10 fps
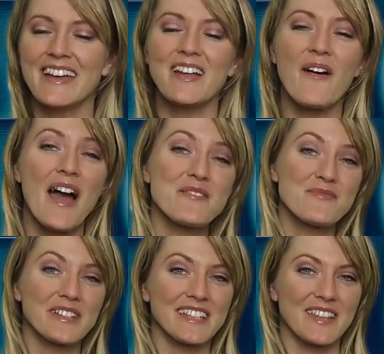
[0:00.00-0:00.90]
Now, I
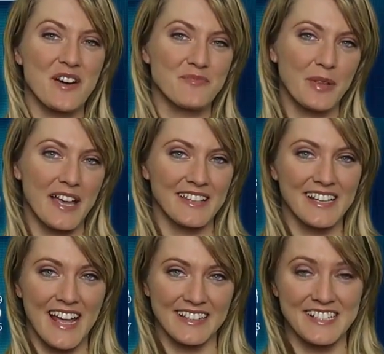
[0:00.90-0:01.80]
really love playing
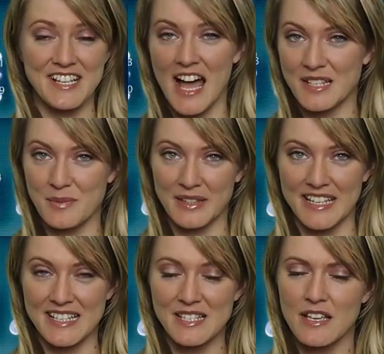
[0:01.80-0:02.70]
Connect the Dots with
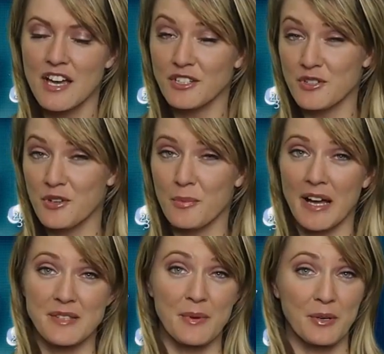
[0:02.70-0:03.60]
this. Google
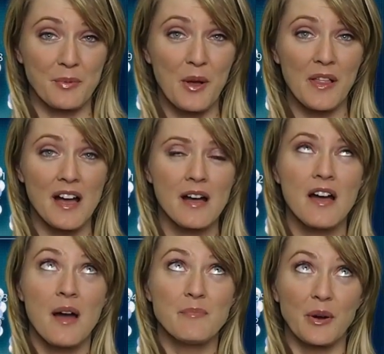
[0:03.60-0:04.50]
buys Motorola.
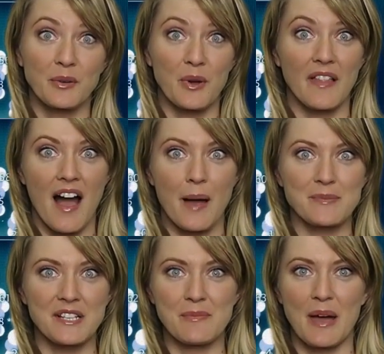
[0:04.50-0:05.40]
Motorola hops
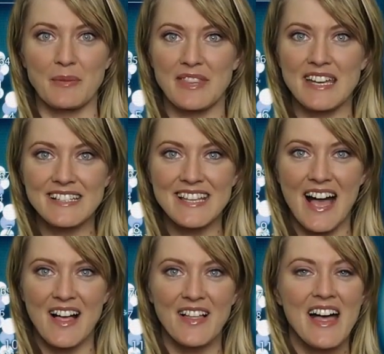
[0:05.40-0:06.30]
into bed with
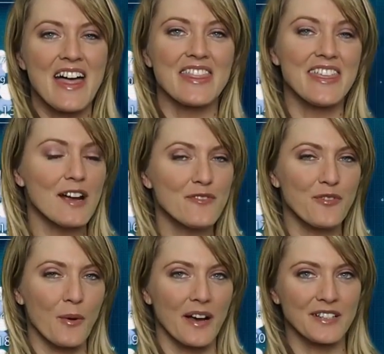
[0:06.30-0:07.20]
Intel.
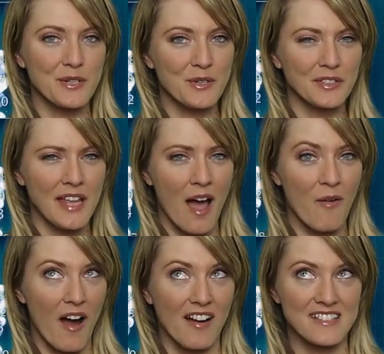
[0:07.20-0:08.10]
Therefore, Google now
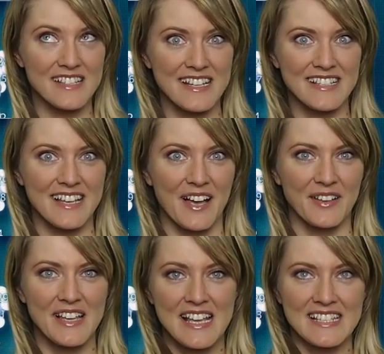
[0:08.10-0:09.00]
hearts
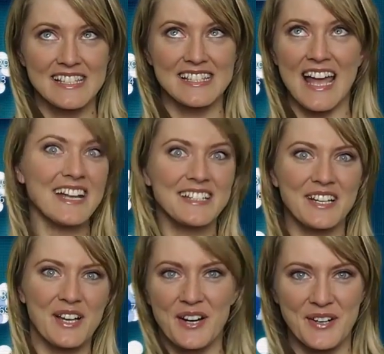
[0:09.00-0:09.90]
Intel.
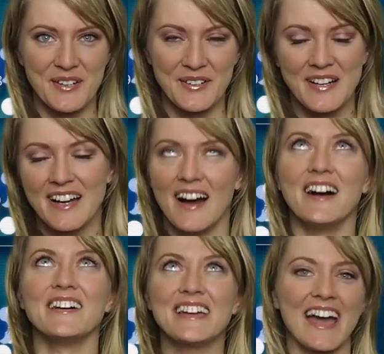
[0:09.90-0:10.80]
Scandalo.
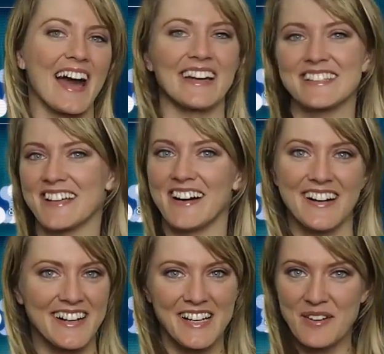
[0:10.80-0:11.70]
Oh yeah, it's
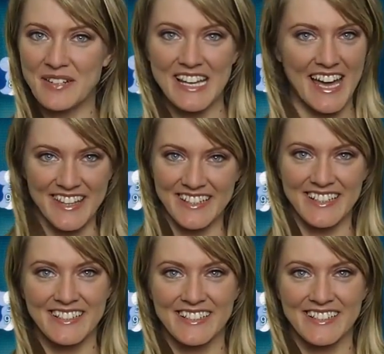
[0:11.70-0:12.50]
all coming together.